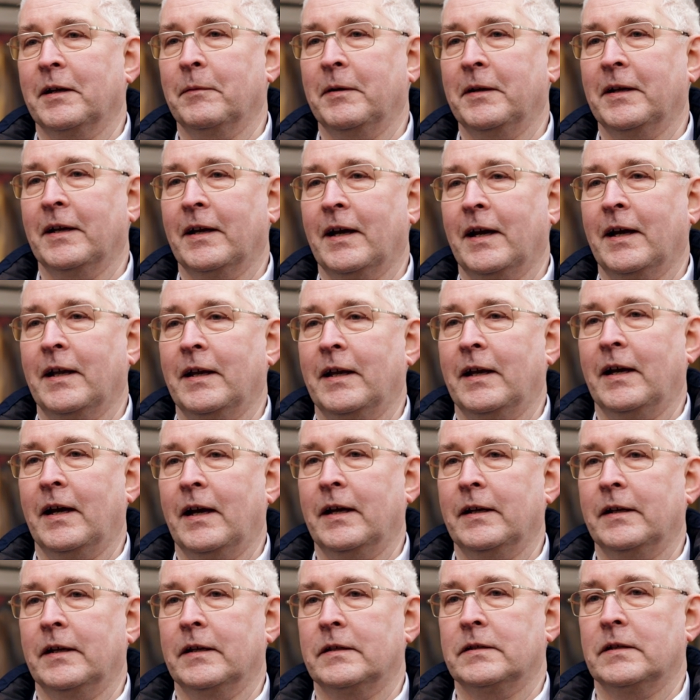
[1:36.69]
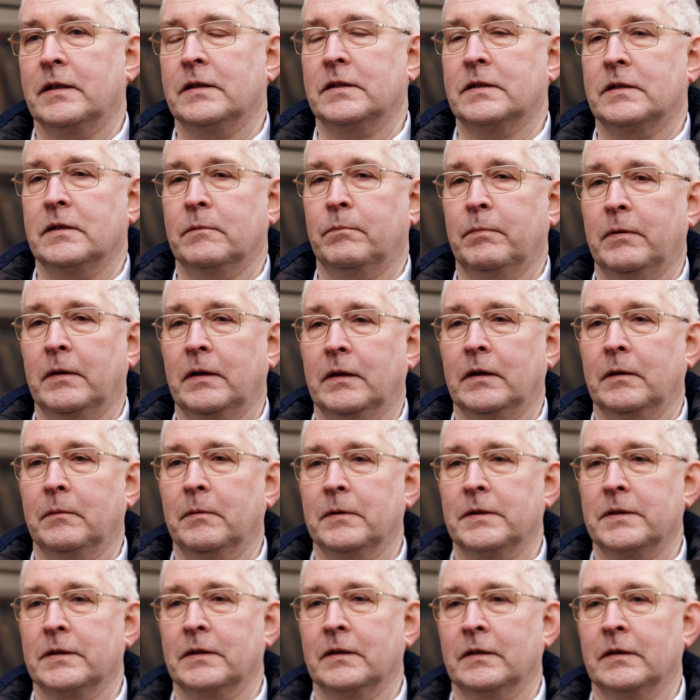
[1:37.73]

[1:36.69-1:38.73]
I mean, Annette is superb